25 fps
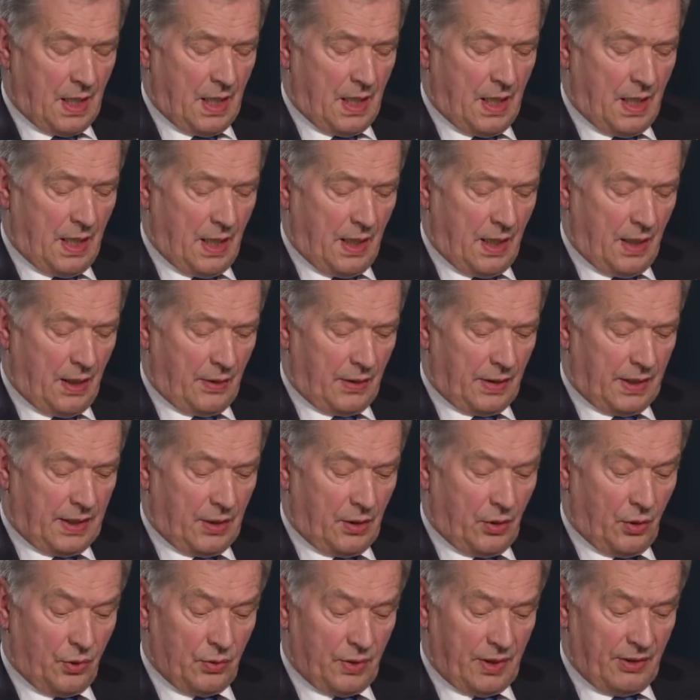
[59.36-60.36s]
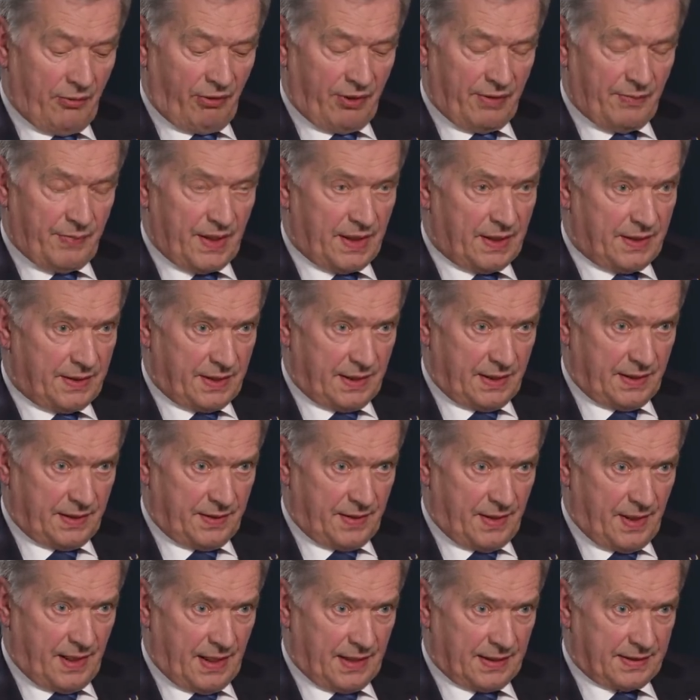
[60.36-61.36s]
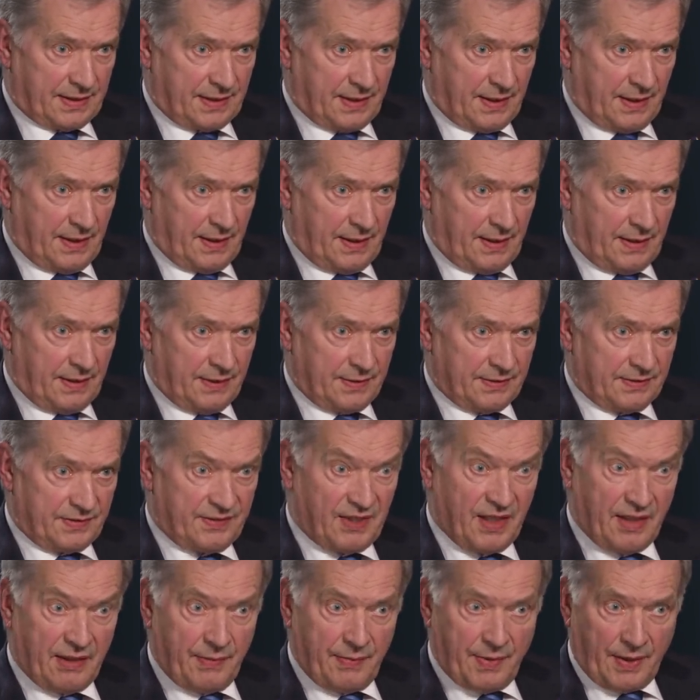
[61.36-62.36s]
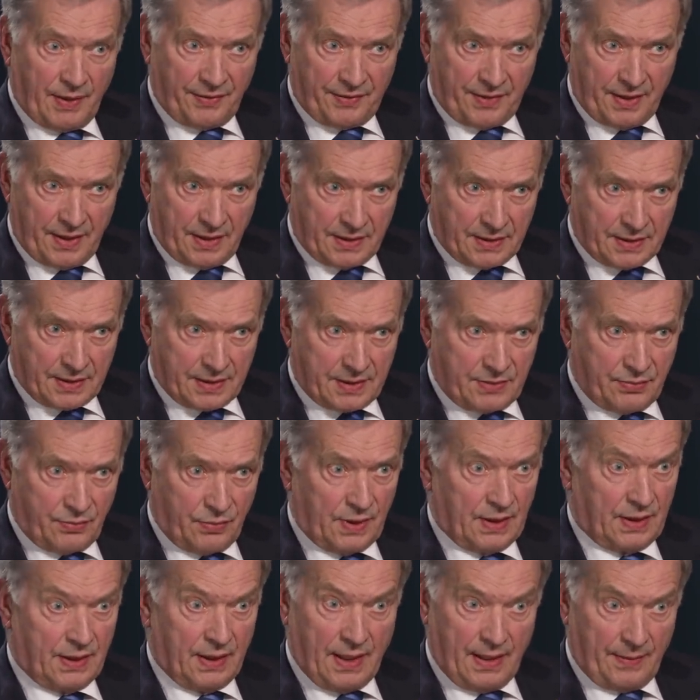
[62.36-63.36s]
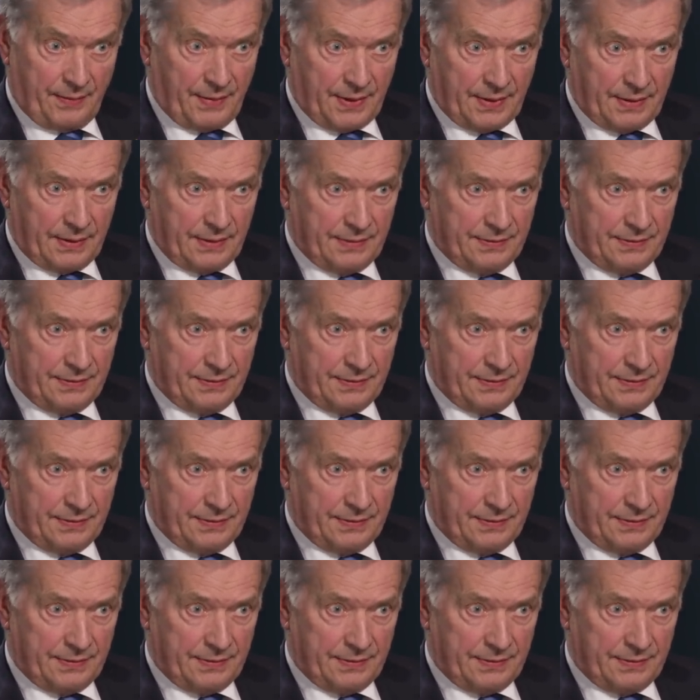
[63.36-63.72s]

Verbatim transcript: Uh, he only repeated that uh, terrible things will happen.